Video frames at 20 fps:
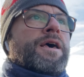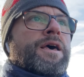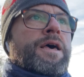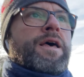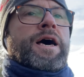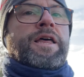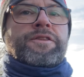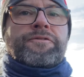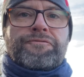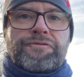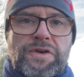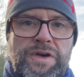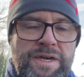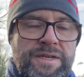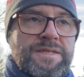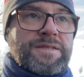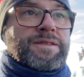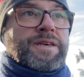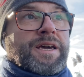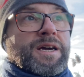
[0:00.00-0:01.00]
and the
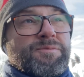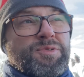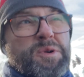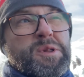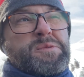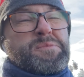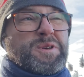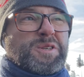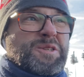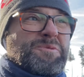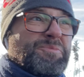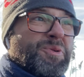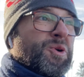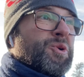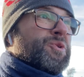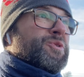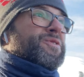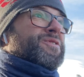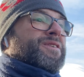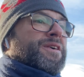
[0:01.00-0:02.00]
first thing, and probably the most
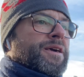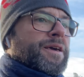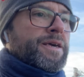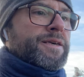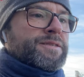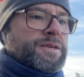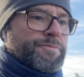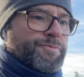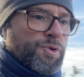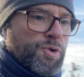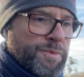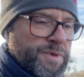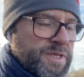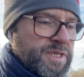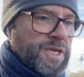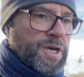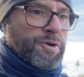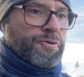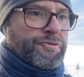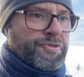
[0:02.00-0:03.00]
important thing, is I bought
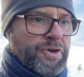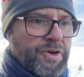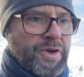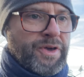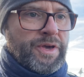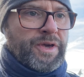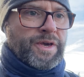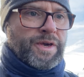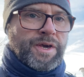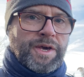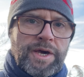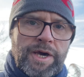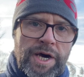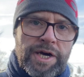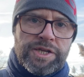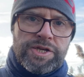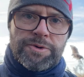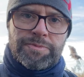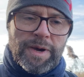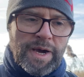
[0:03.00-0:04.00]
myself a
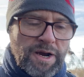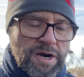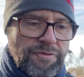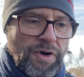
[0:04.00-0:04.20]
new pair of